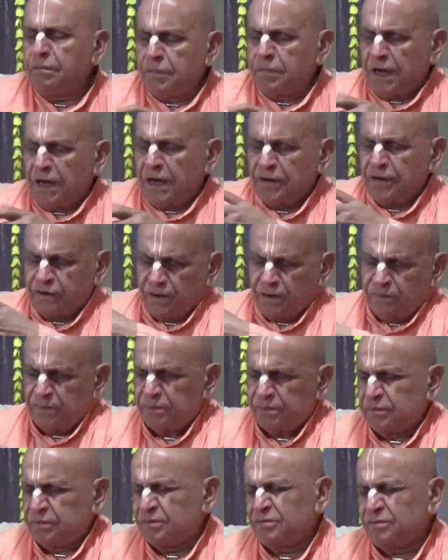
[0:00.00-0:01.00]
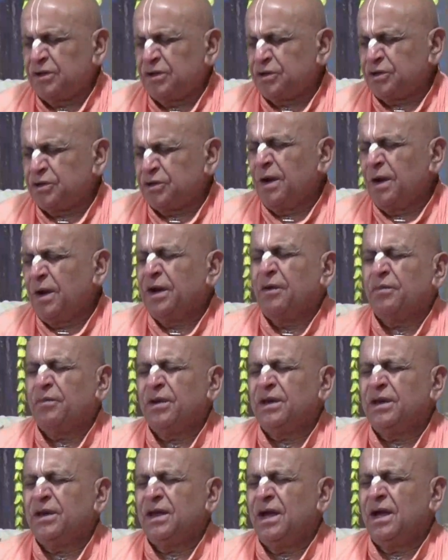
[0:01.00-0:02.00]
I think, this part of
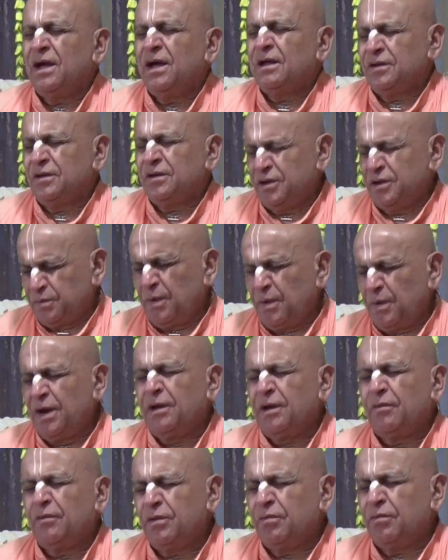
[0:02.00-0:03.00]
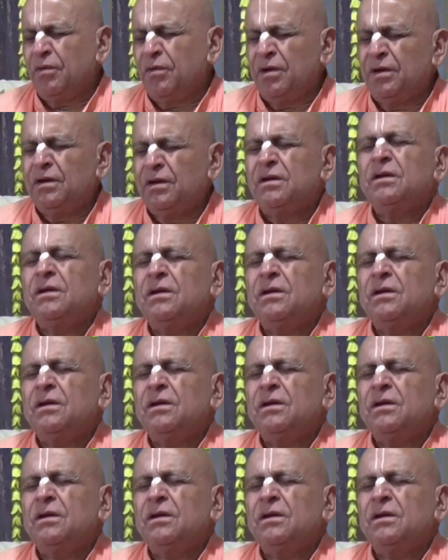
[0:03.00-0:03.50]
India, this part of the world.